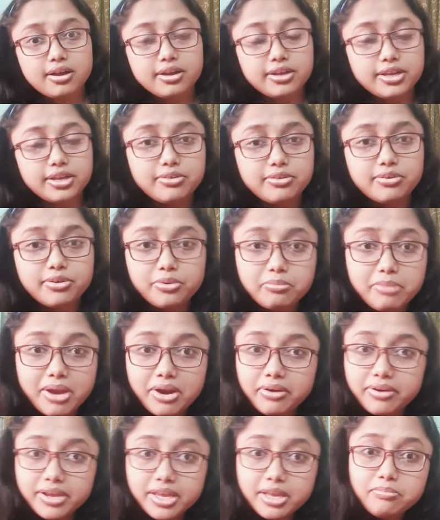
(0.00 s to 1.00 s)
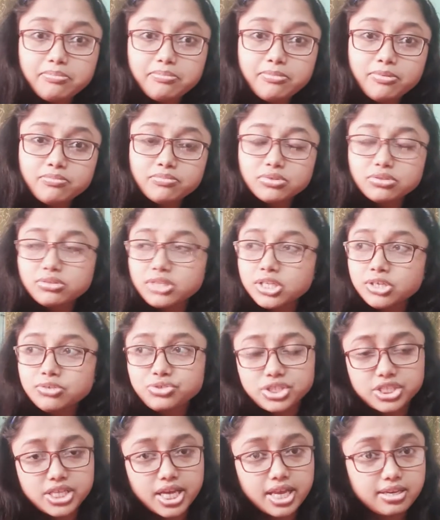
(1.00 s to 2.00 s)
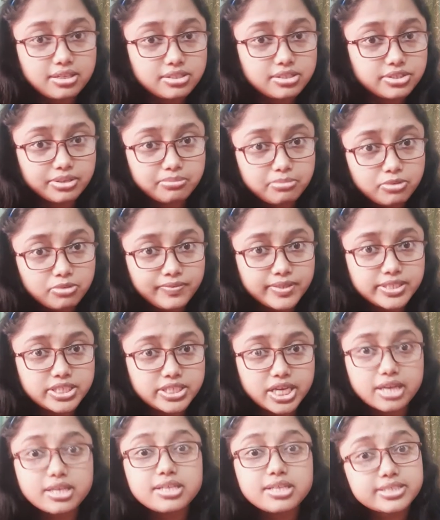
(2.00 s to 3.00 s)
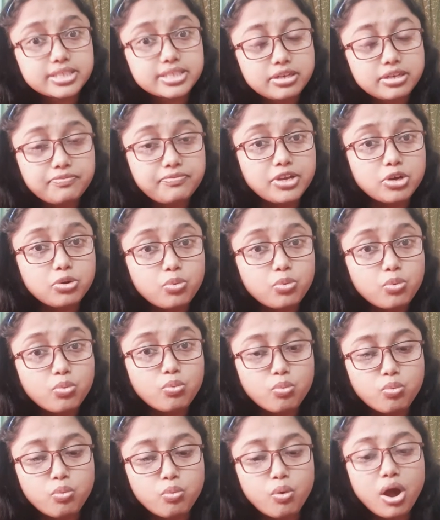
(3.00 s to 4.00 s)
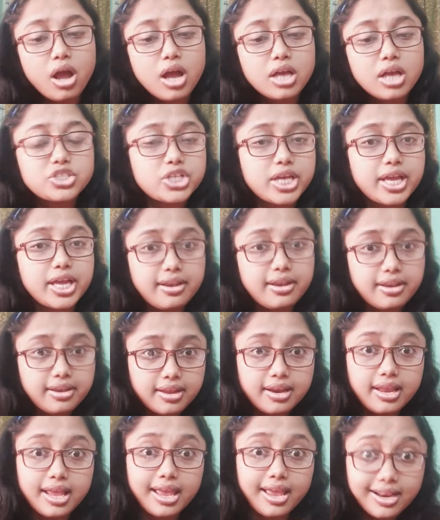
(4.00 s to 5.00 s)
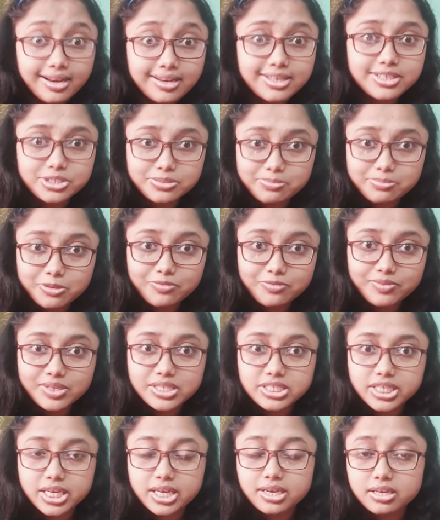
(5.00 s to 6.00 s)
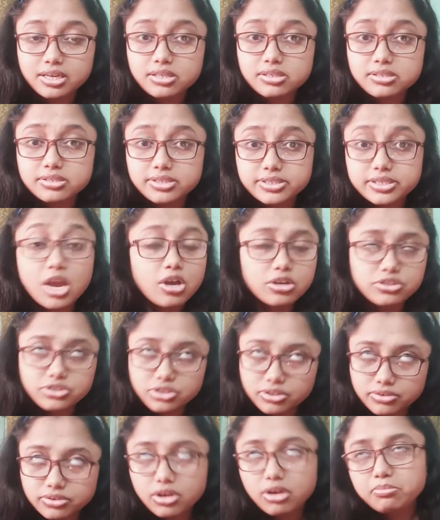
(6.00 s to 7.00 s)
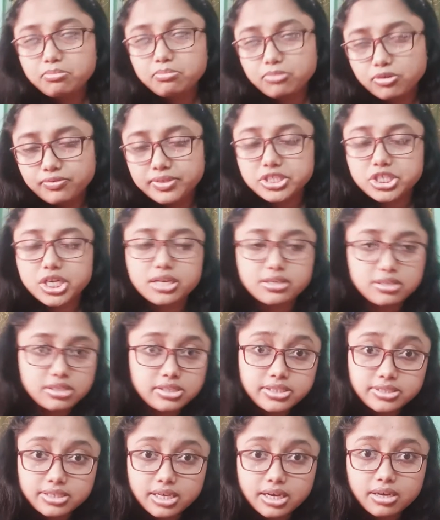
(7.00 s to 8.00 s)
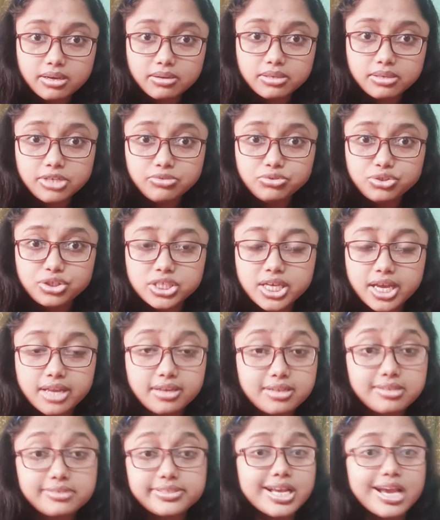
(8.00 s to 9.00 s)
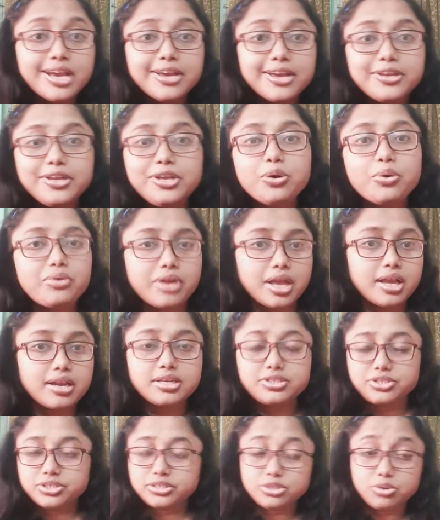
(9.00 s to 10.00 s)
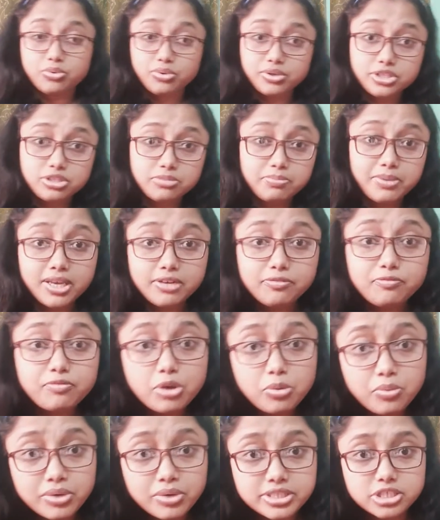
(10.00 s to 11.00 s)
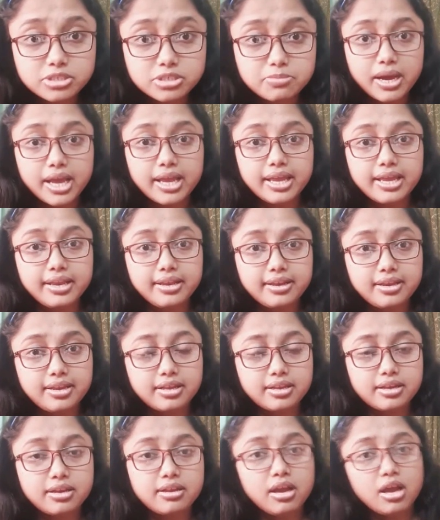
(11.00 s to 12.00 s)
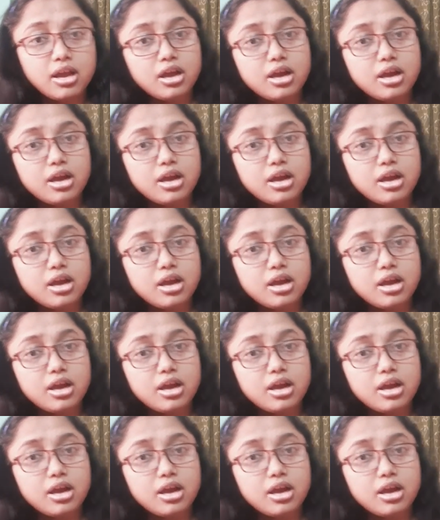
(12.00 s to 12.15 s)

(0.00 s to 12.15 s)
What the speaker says: American news channels or movie channels. And if you watch Indian English movie channels, sorry, not movie channels, news channels, your English is going to be influenced by Indian